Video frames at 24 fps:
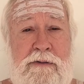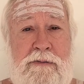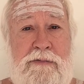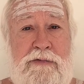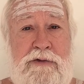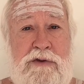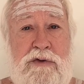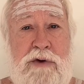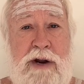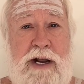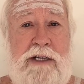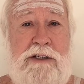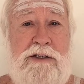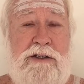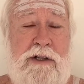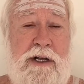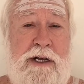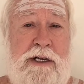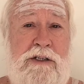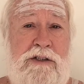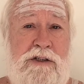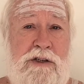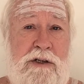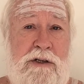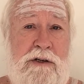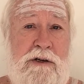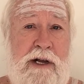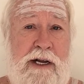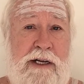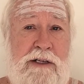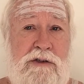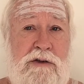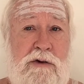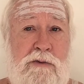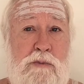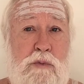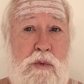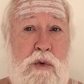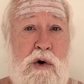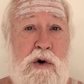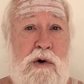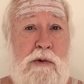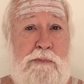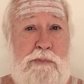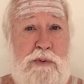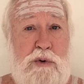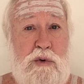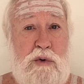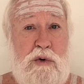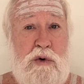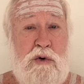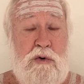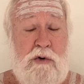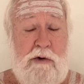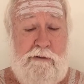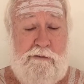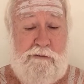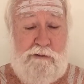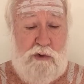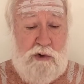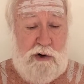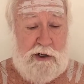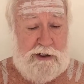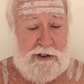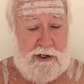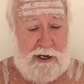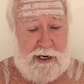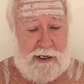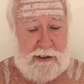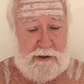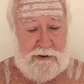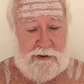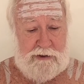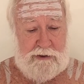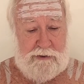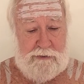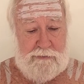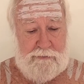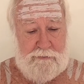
translates it as a whirlpool or a vortex.